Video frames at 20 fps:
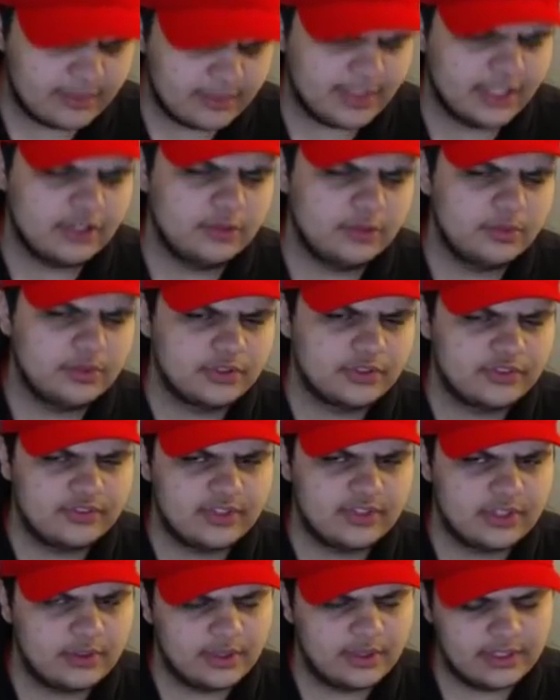Michael Brooks
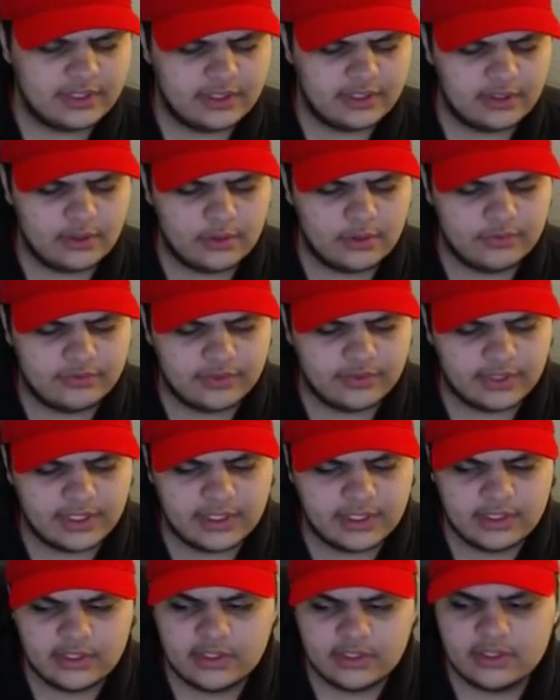video I did,
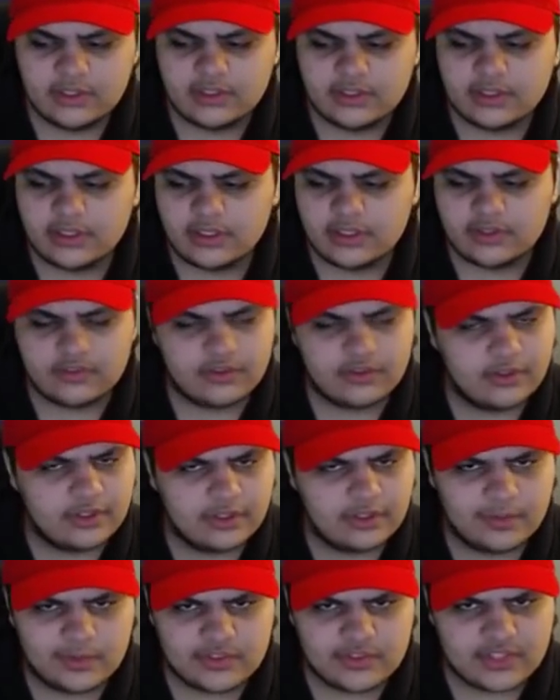hopefully. It's already
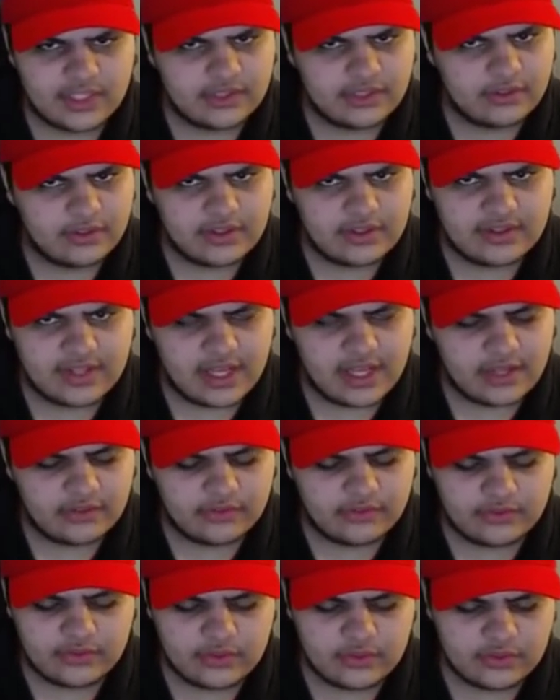almost at
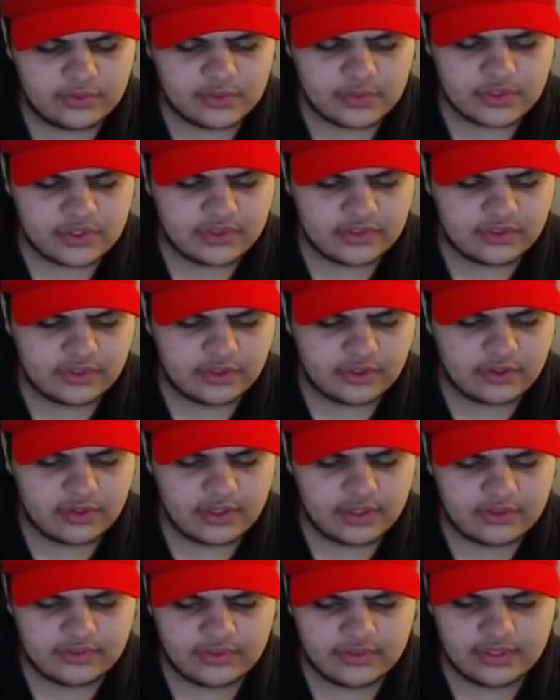30,000 views. I'm sure it's going to
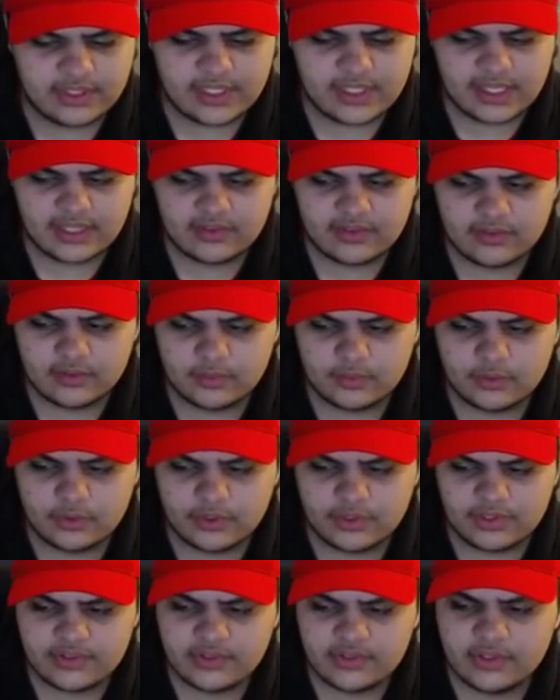cross 30K at some
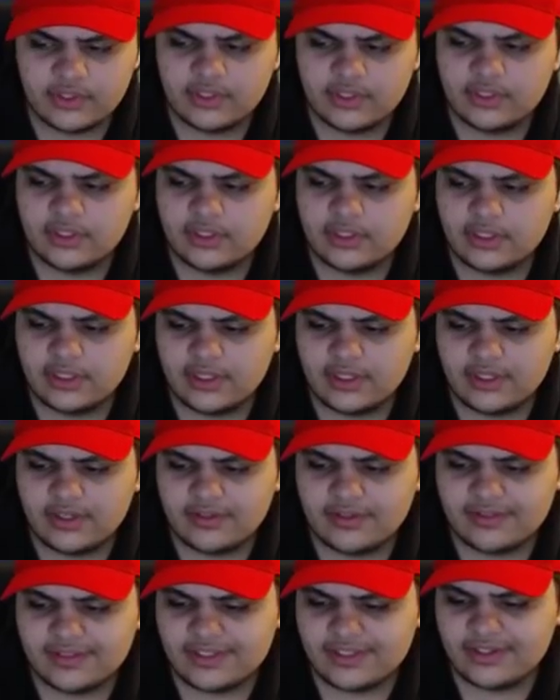point.
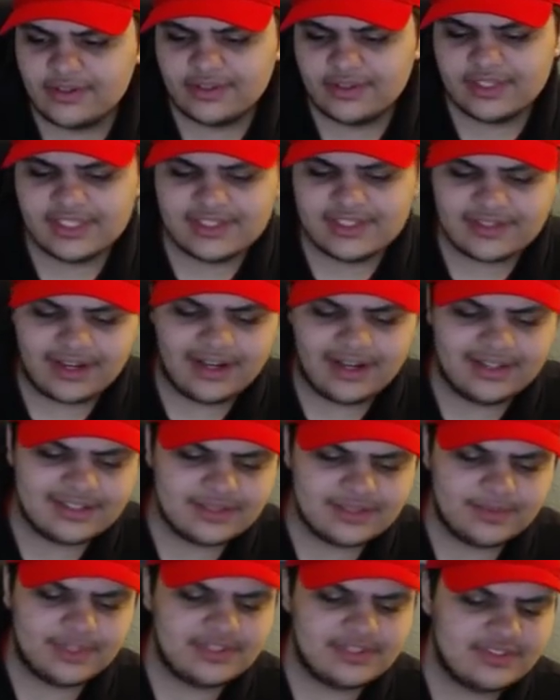you know, he
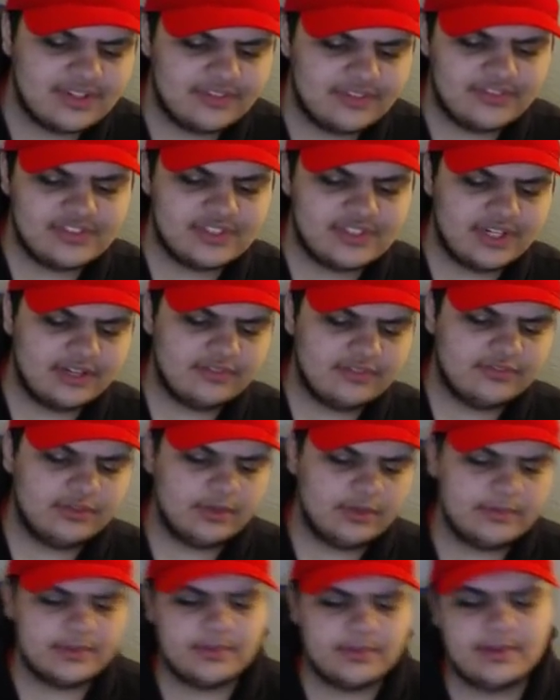talks about stuff he's not
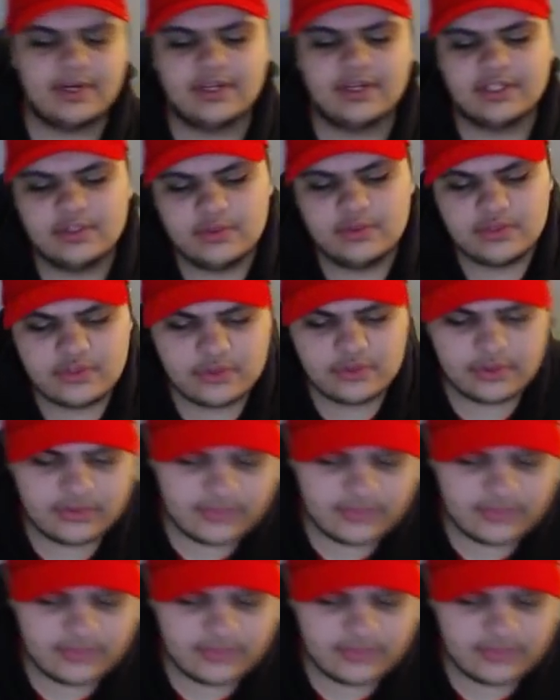informed about. He was doing